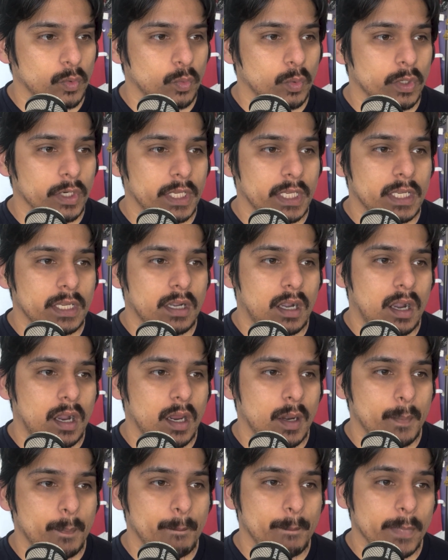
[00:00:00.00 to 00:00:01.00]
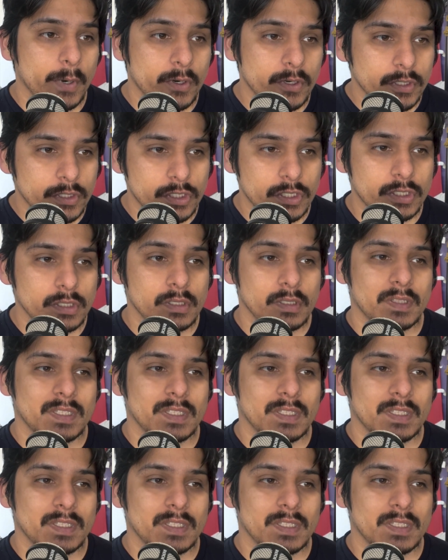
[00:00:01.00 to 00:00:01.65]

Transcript: working on merch.